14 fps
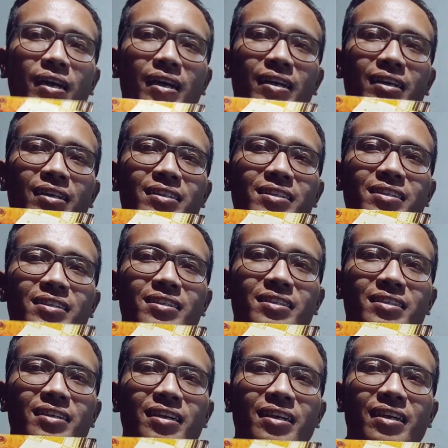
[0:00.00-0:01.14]

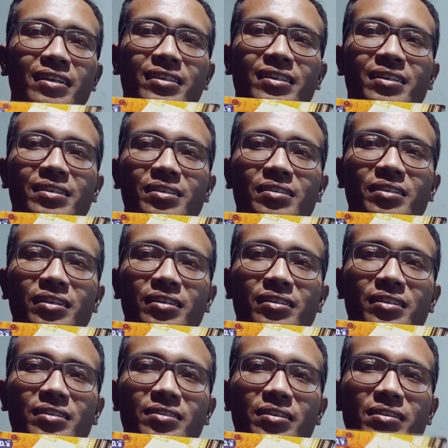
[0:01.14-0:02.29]
It's a
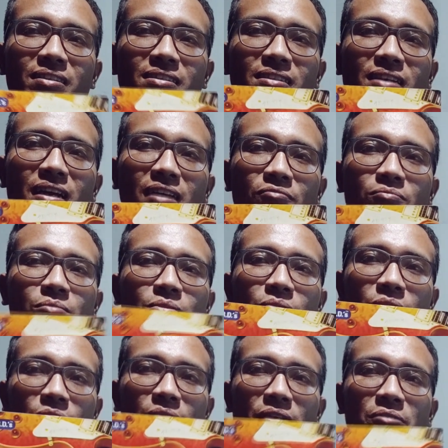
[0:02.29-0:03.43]
guitar staff
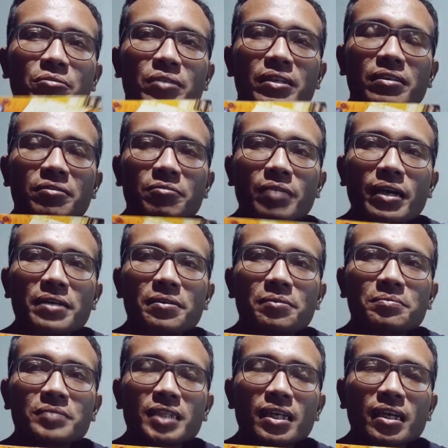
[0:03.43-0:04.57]
book. You can read it, right?
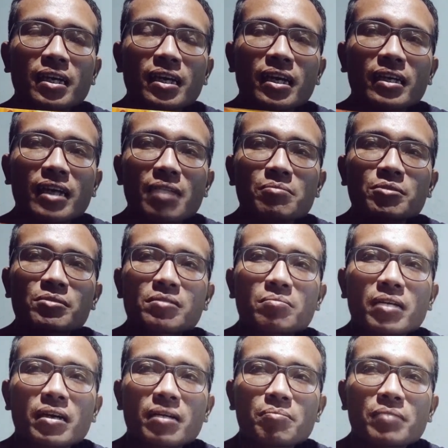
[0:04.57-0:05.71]
And I'm using
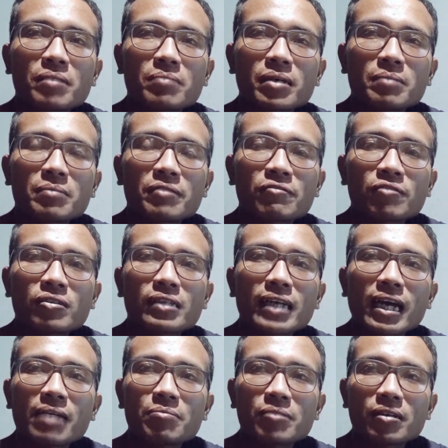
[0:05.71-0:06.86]
my front
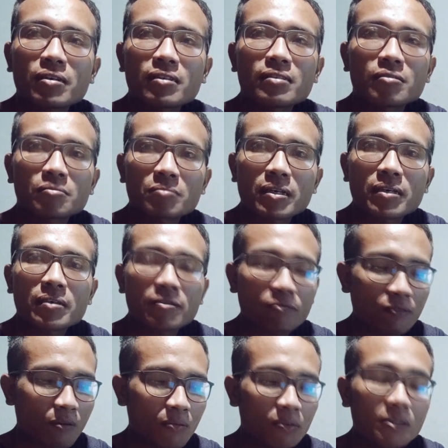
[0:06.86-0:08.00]
camera on my
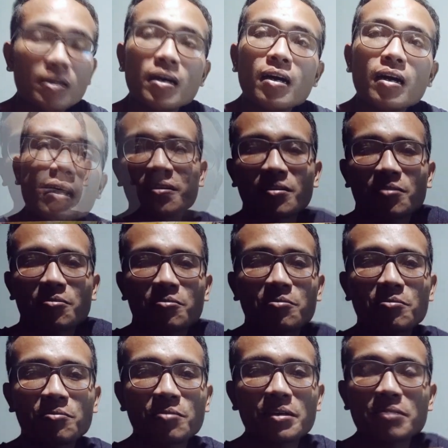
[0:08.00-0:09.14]
phone.
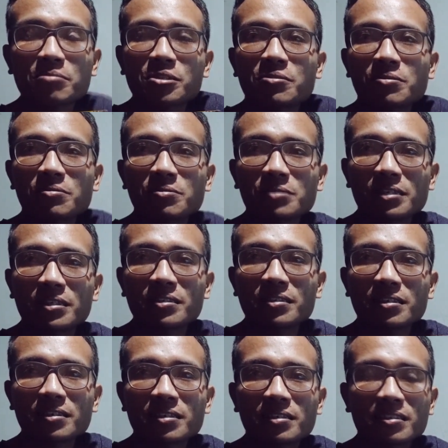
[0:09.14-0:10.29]
What I'm showing you this,
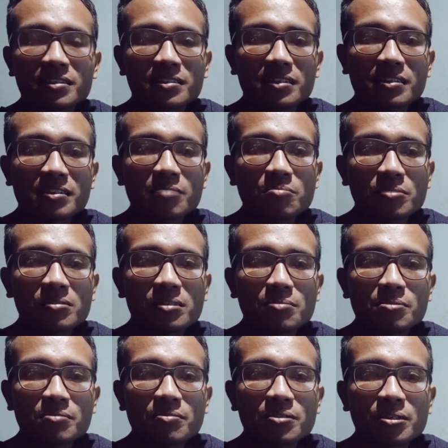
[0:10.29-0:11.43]
it's a simple
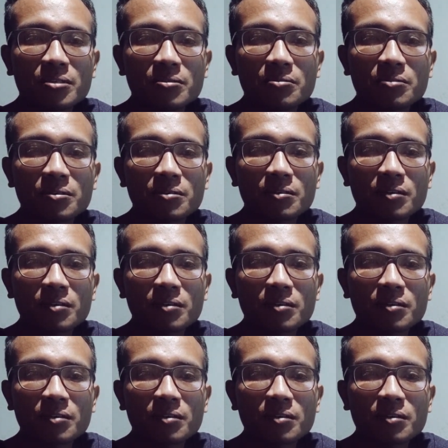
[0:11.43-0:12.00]
tips for you.